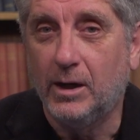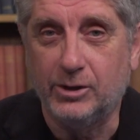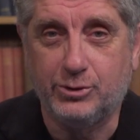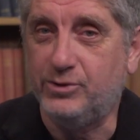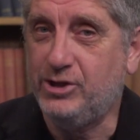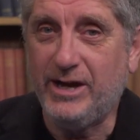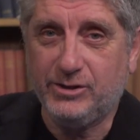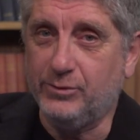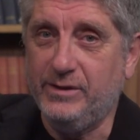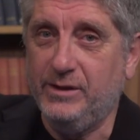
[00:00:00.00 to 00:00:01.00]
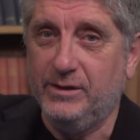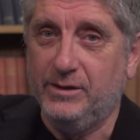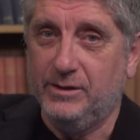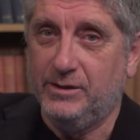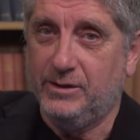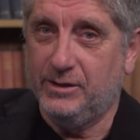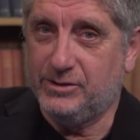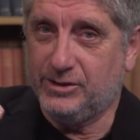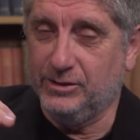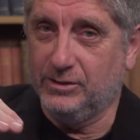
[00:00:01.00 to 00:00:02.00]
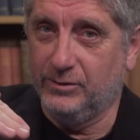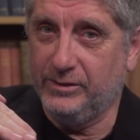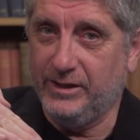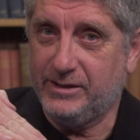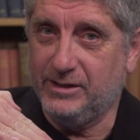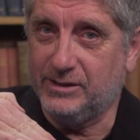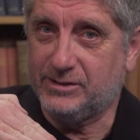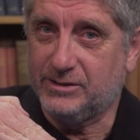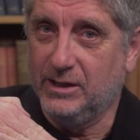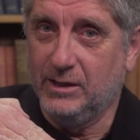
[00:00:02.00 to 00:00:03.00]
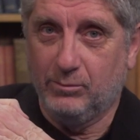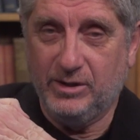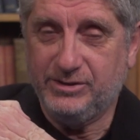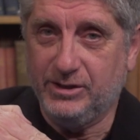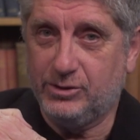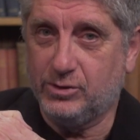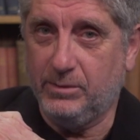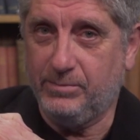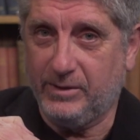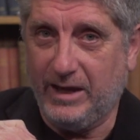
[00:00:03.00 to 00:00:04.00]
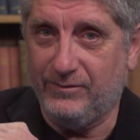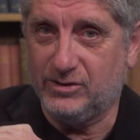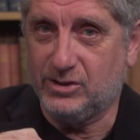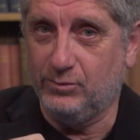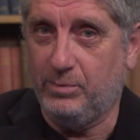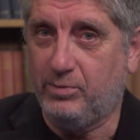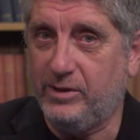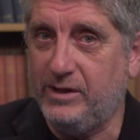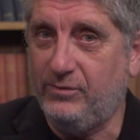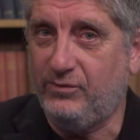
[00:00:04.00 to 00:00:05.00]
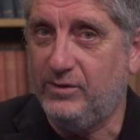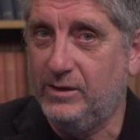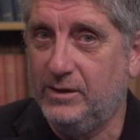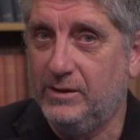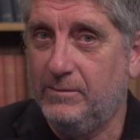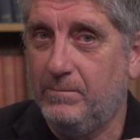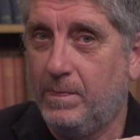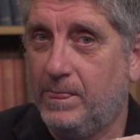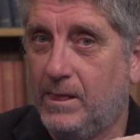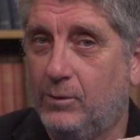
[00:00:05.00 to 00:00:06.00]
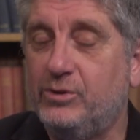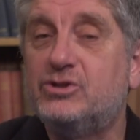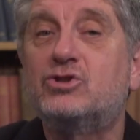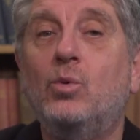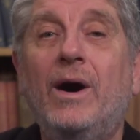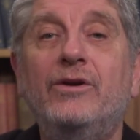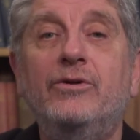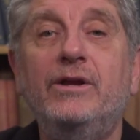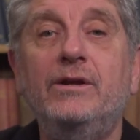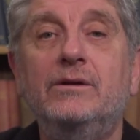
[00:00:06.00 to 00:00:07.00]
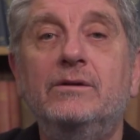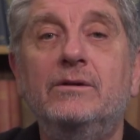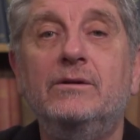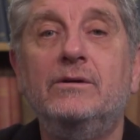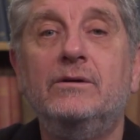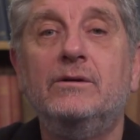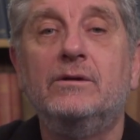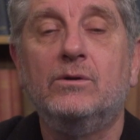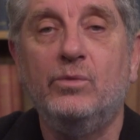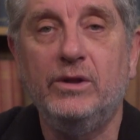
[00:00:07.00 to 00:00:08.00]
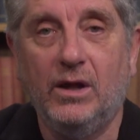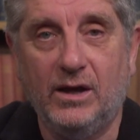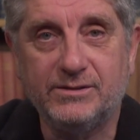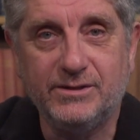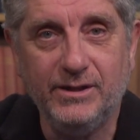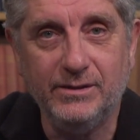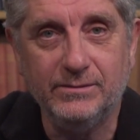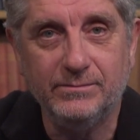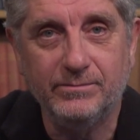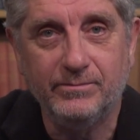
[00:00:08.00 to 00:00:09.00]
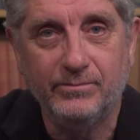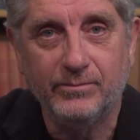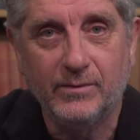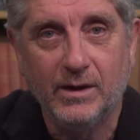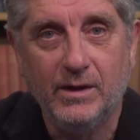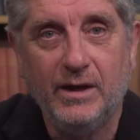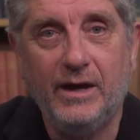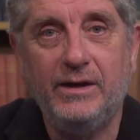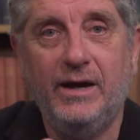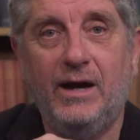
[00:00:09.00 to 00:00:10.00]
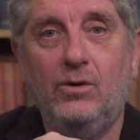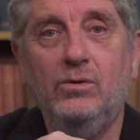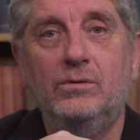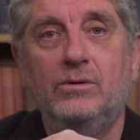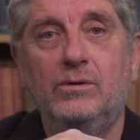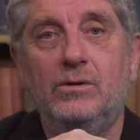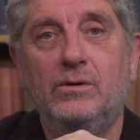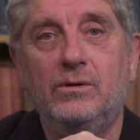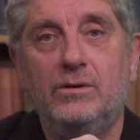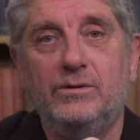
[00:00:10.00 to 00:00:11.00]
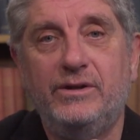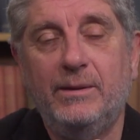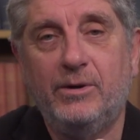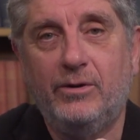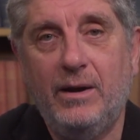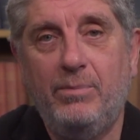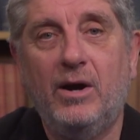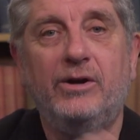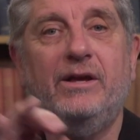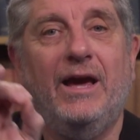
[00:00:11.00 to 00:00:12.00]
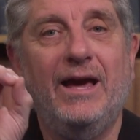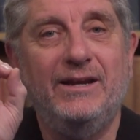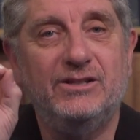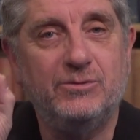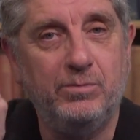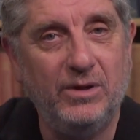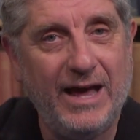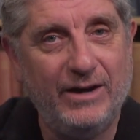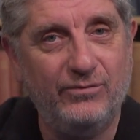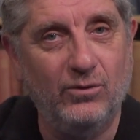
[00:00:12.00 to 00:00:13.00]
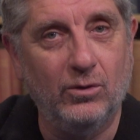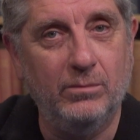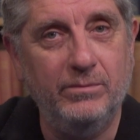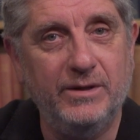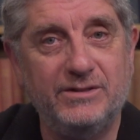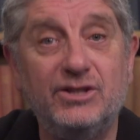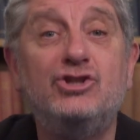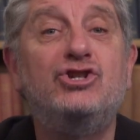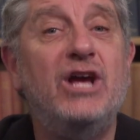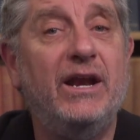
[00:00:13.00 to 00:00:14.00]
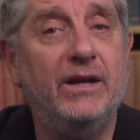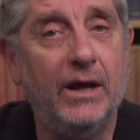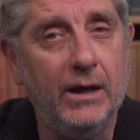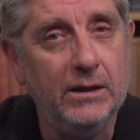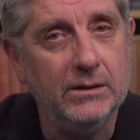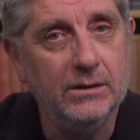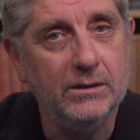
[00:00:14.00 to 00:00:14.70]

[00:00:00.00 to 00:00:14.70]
Our trajectory is still going like this. President Trump gave us the reprieve. We squandered it. We lost it. And now the Democrat Party and its platform, its agenda,